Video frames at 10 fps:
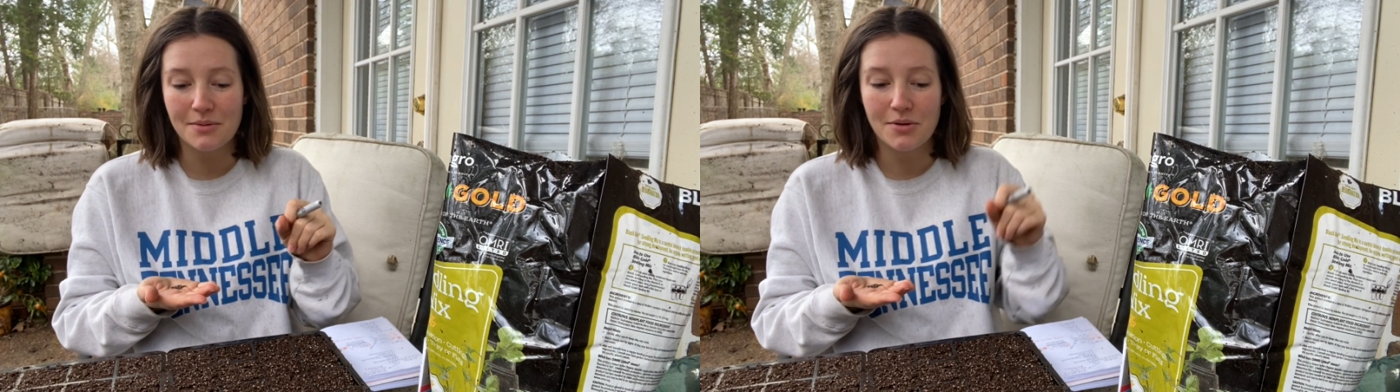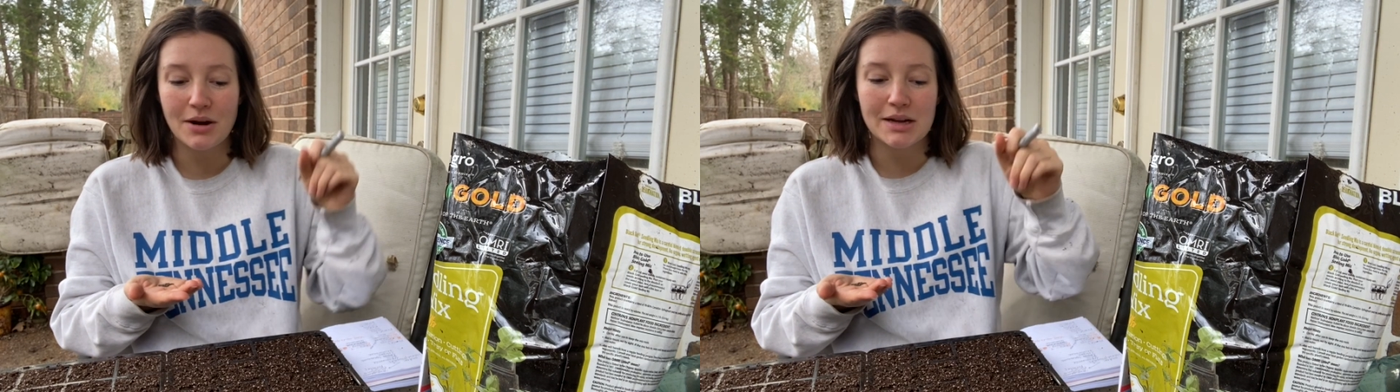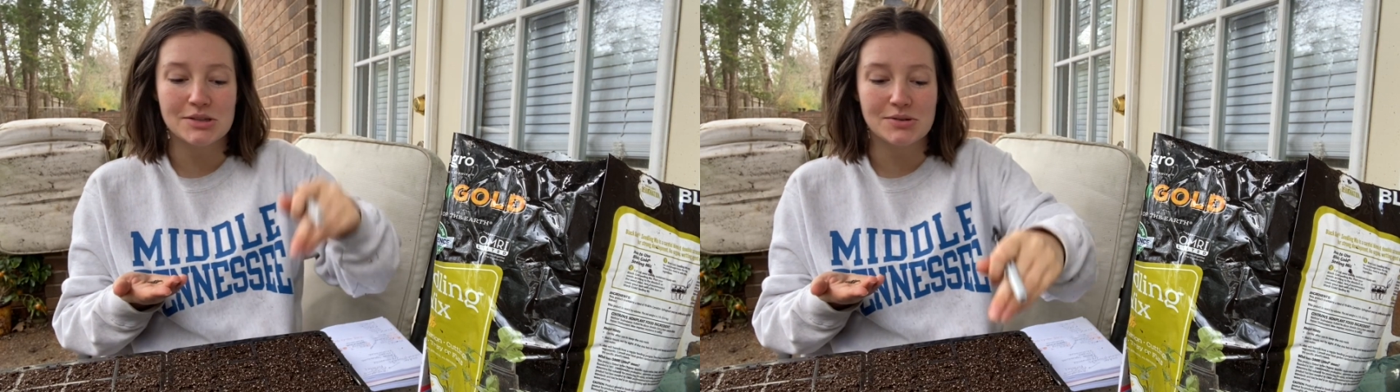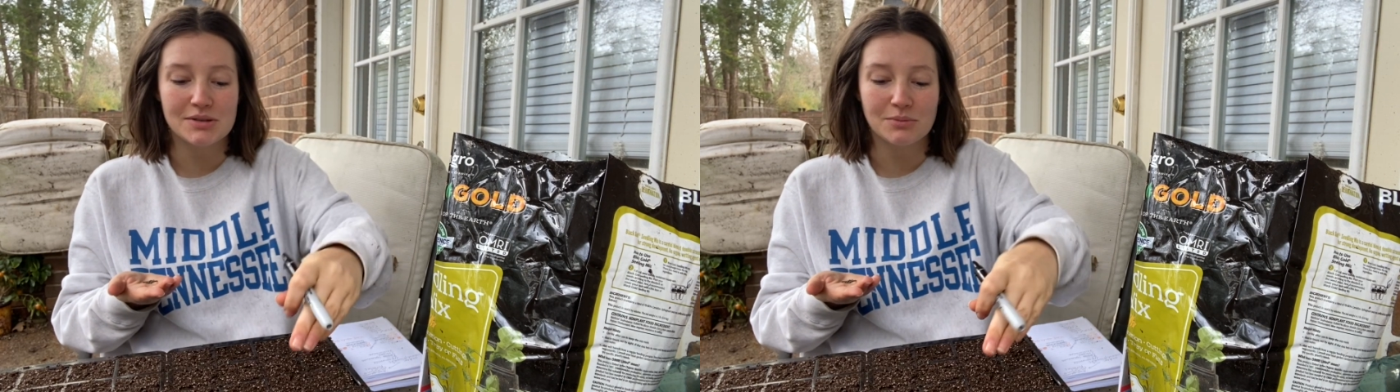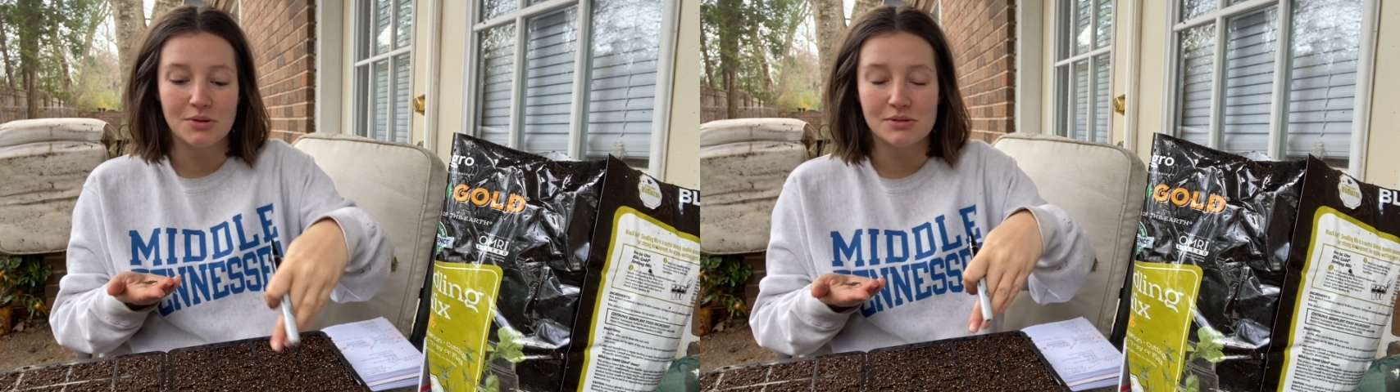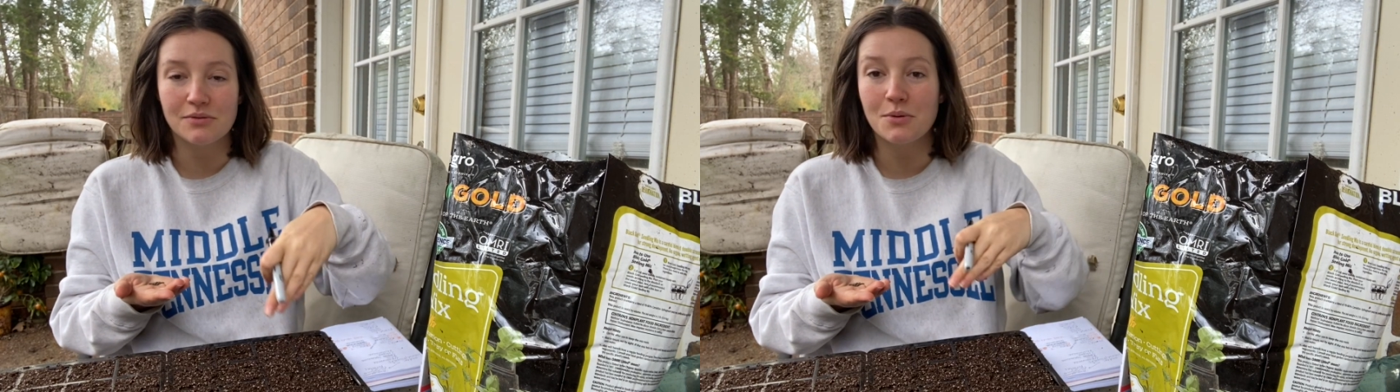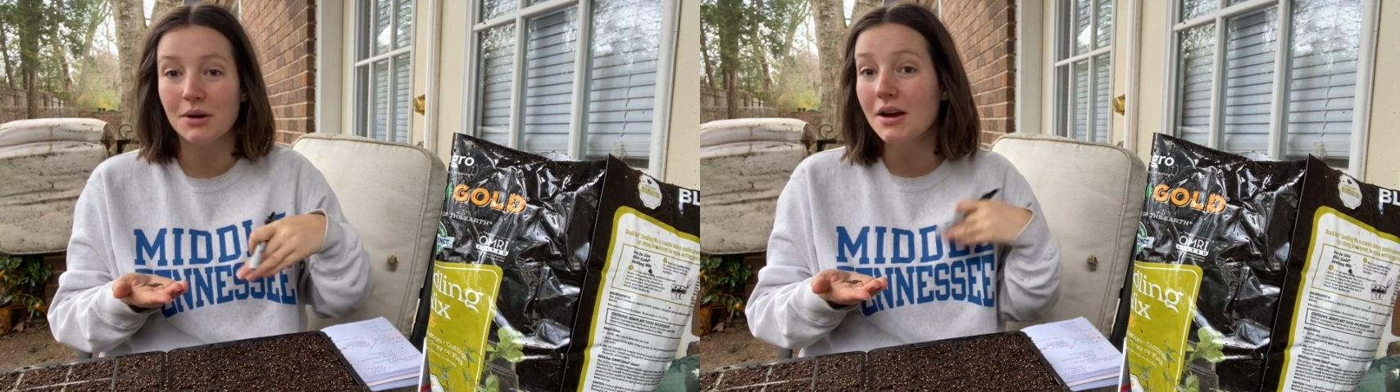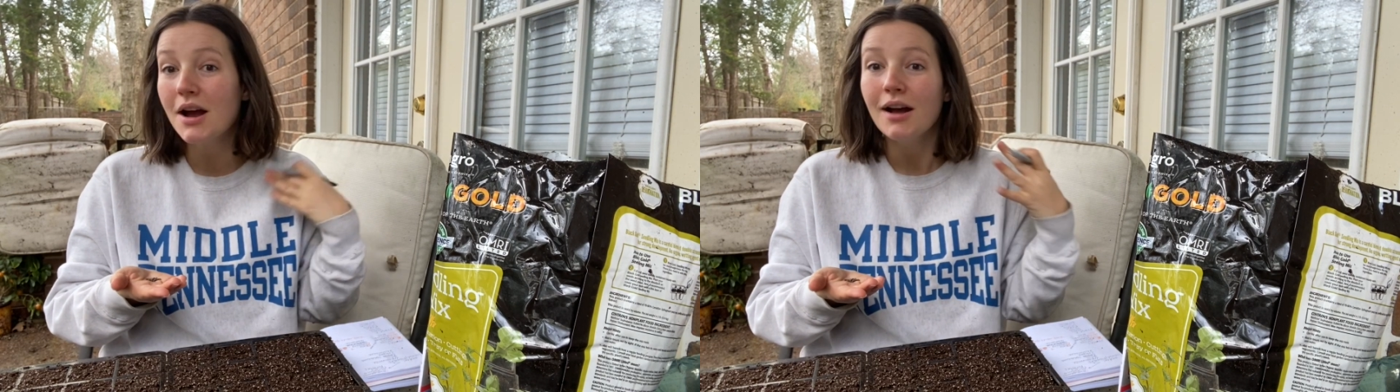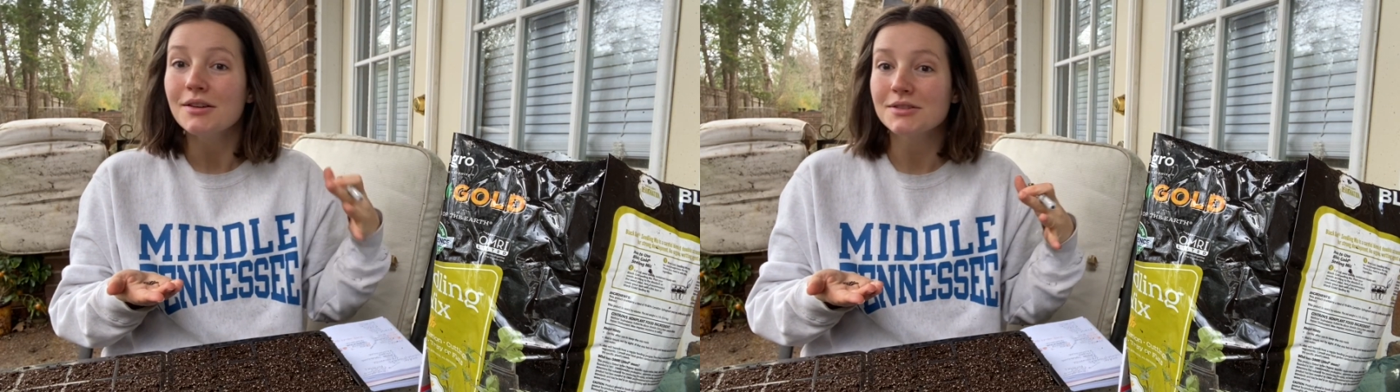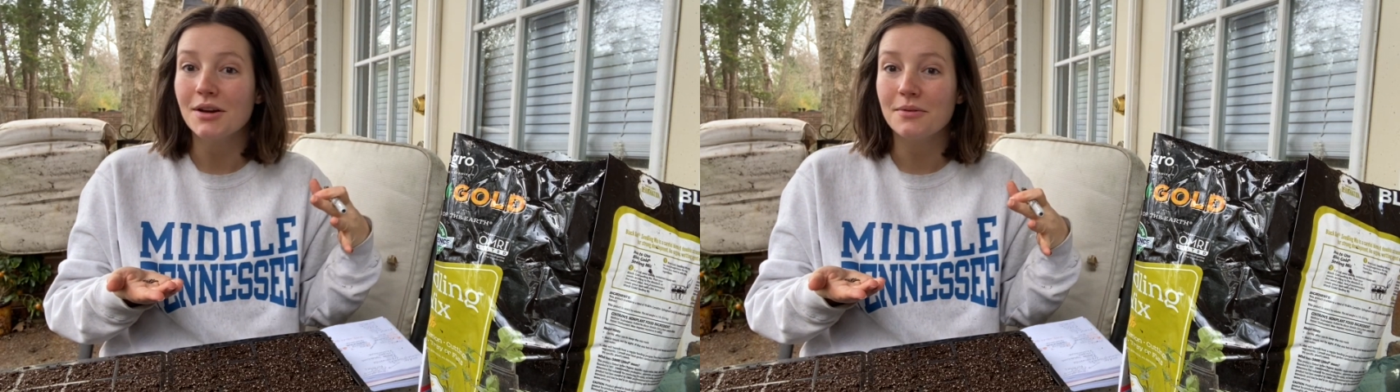Or I could do some rows of 4.
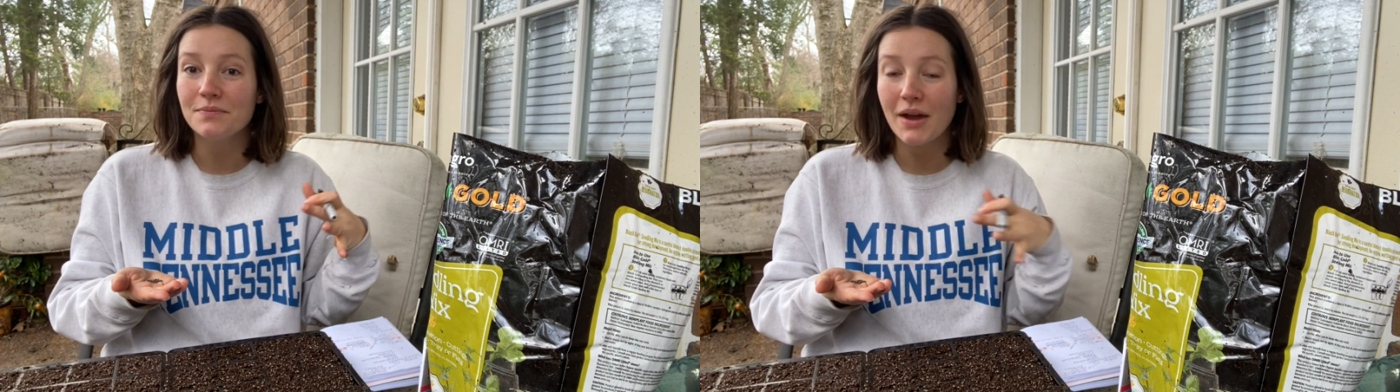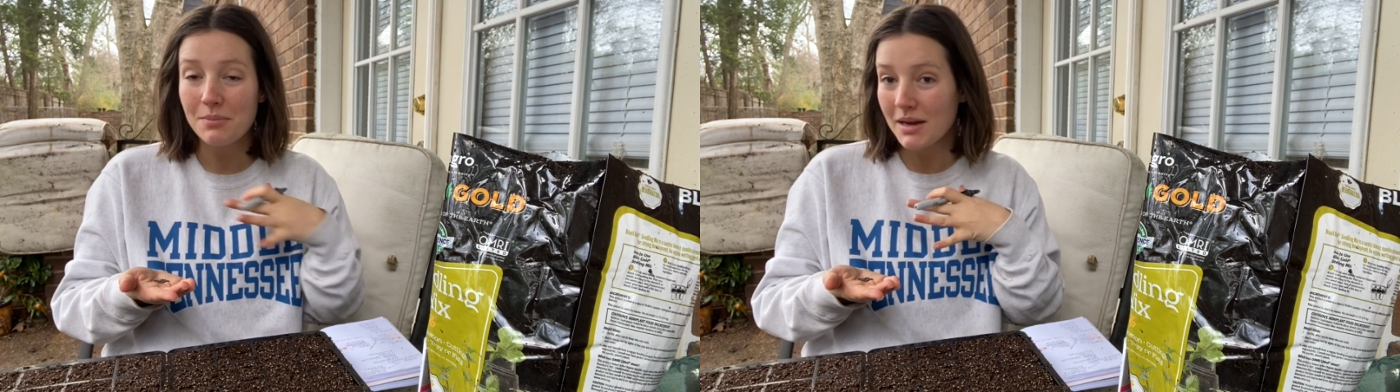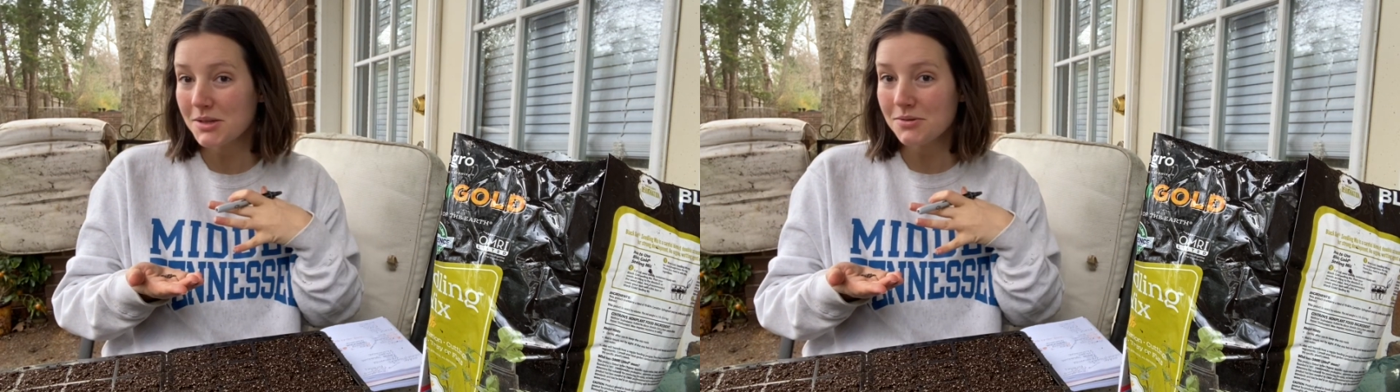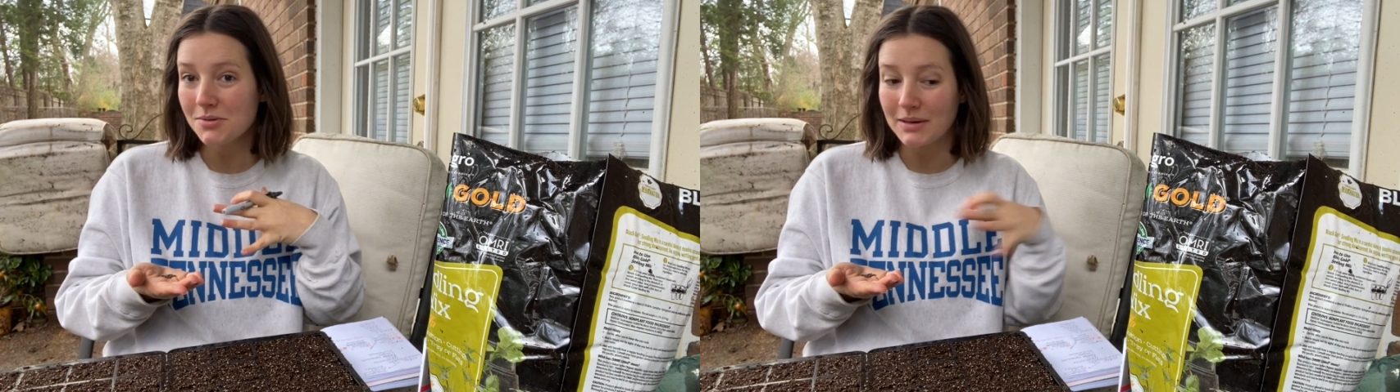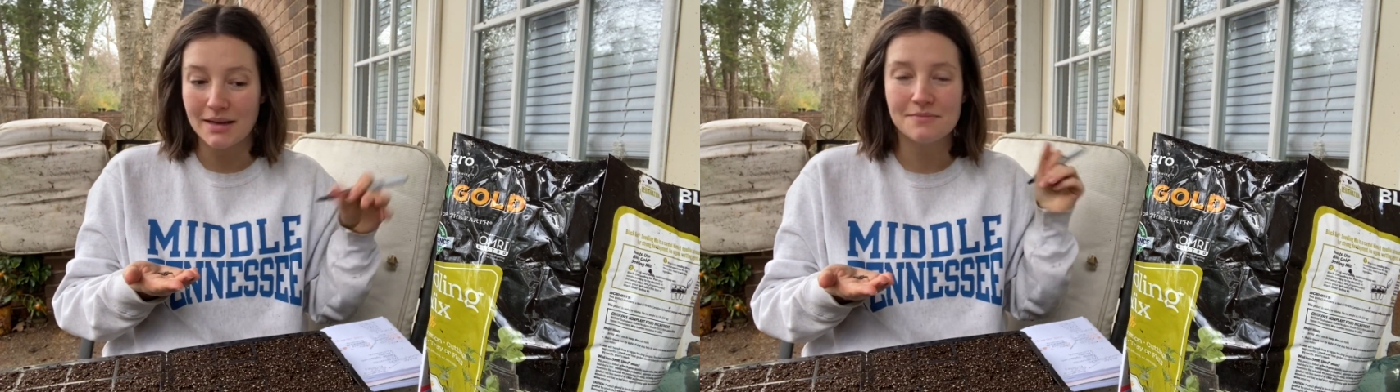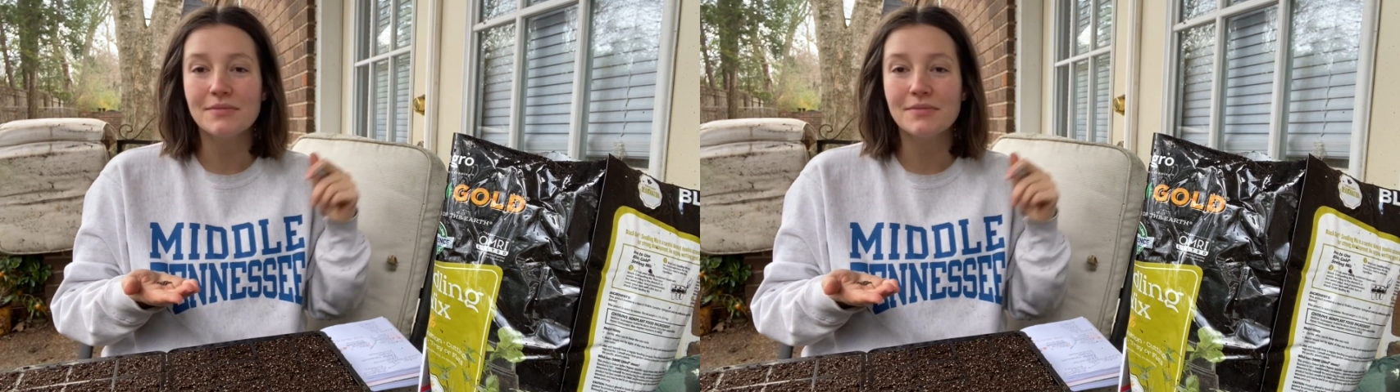So I may do 20.